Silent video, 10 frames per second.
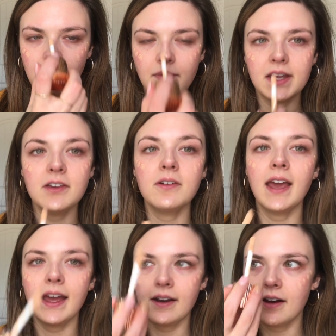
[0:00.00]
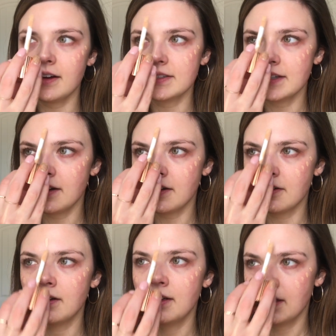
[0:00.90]
but you can
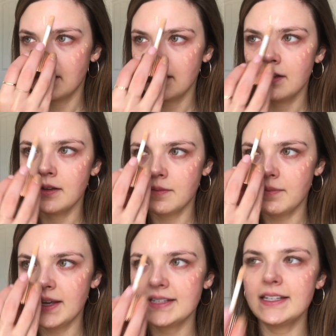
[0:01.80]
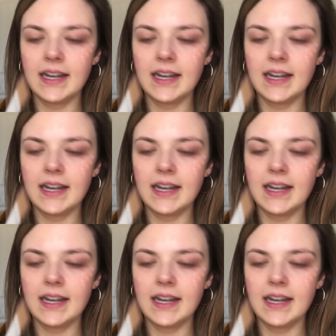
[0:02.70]
also mix